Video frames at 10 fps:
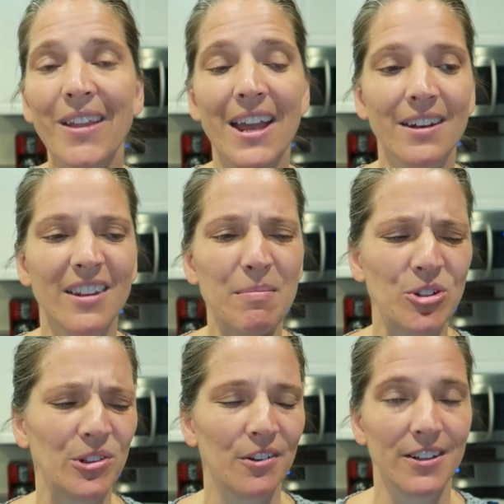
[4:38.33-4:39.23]
And they
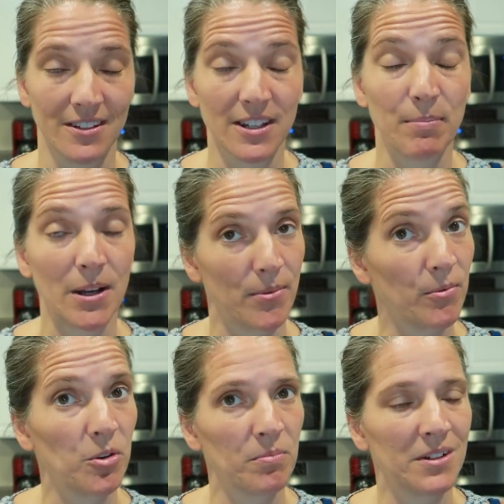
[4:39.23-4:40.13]
might do little things like pick up
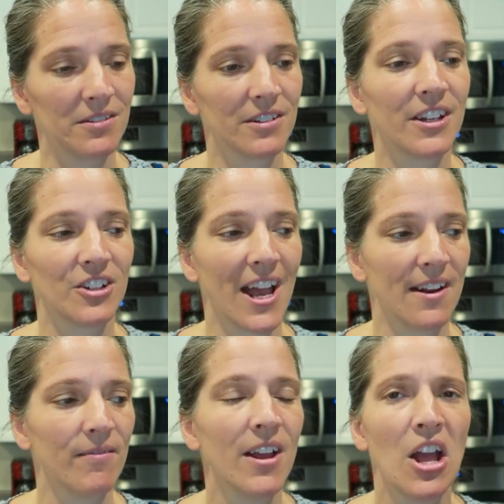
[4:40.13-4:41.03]
the room and they're
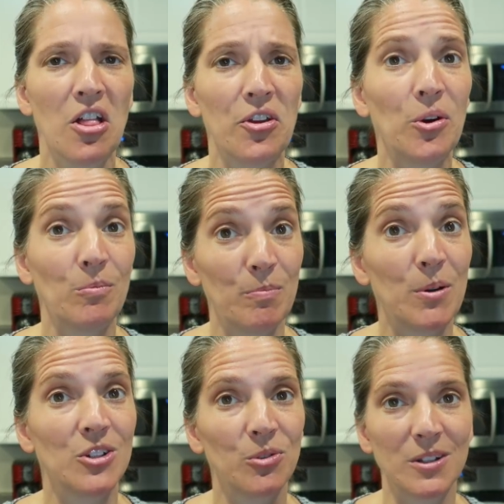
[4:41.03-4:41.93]
kind of their own
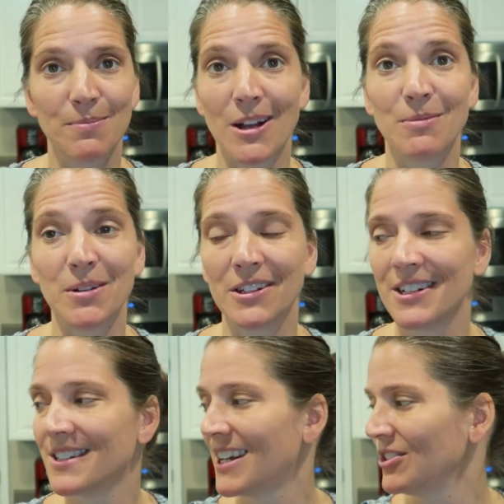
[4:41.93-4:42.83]
personal
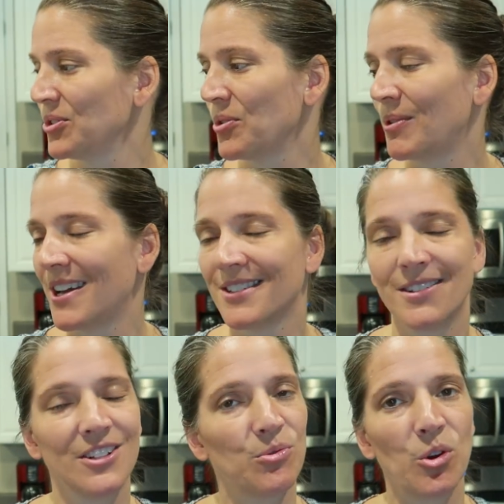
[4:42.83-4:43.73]
responsibilities and I'll do the
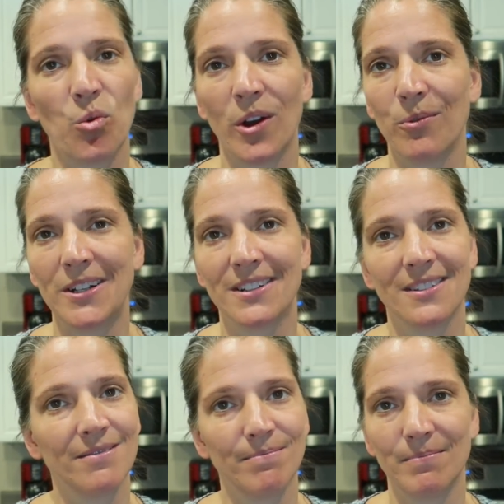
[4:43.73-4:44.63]
rest. It's real quick. We did,
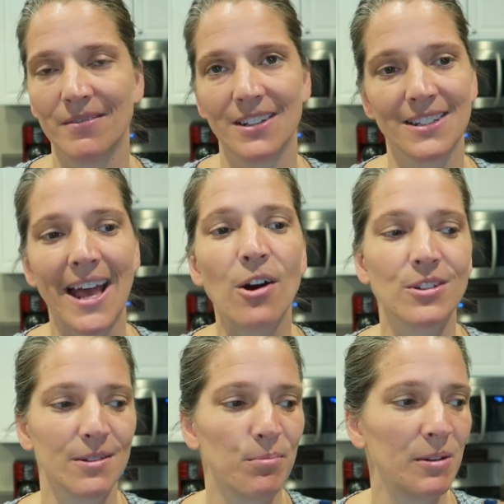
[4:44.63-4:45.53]
the
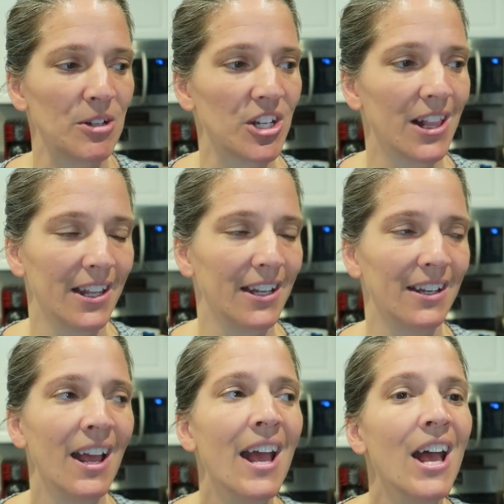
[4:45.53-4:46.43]
house is pretty much
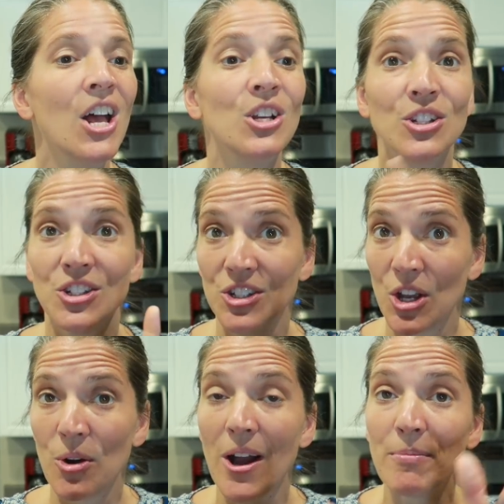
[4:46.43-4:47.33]
clean.
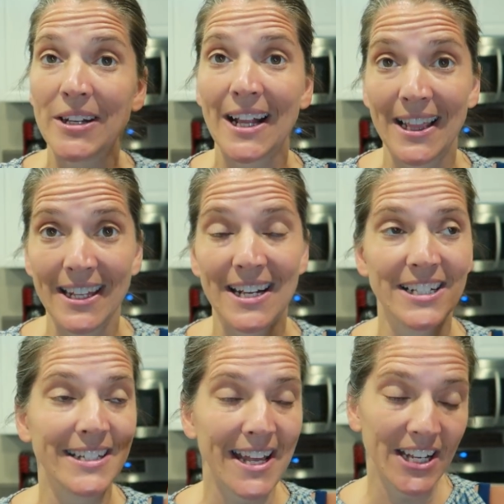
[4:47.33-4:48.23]
So I'm gonna clean.
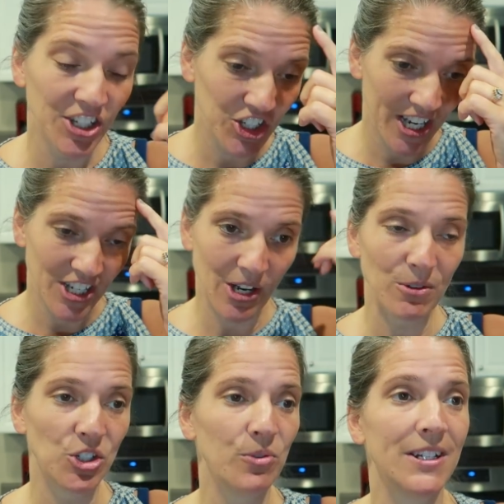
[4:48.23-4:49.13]
I decided to change. I
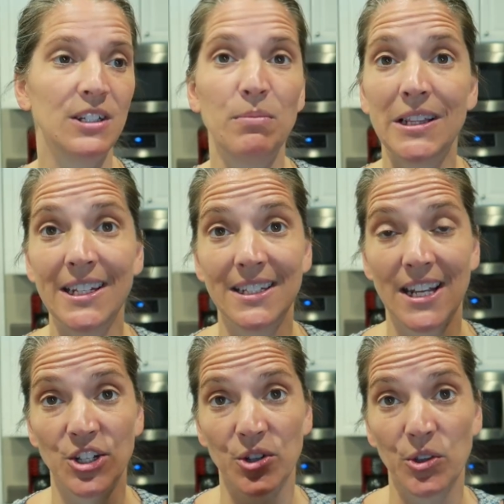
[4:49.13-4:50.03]
was doing a deep cleaning
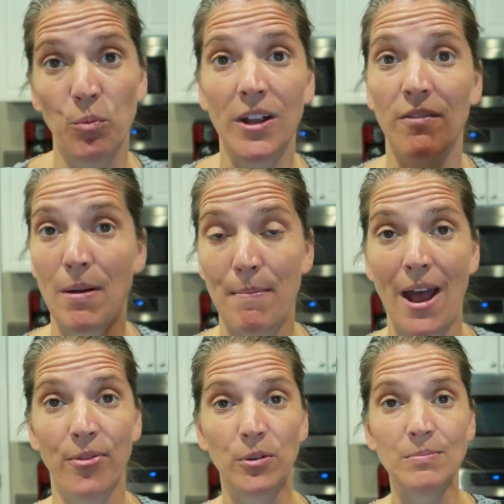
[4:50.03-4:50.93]
day during the week of my
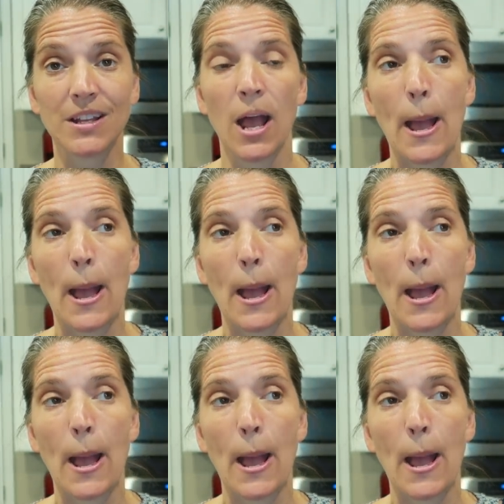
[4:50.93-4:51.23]
bathrooms,